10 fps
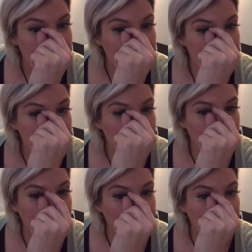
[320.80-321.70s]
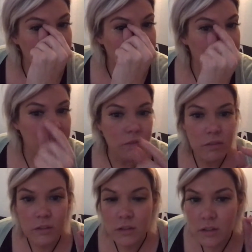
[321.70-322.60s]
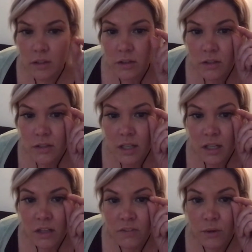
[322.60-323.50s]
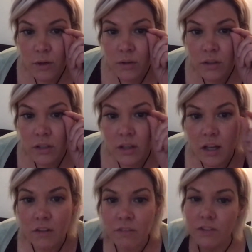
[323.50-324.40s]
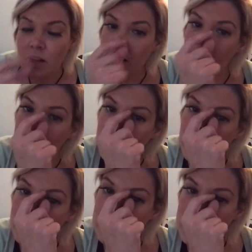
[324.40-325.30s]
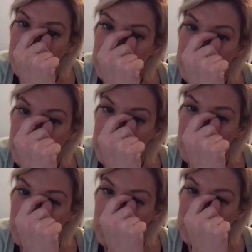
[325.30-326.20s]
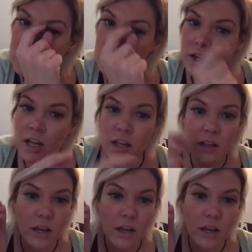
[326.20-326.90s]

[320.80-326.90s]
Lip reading: So, I mean, if there's any of you out there that have felt like it was something that you wanted to try,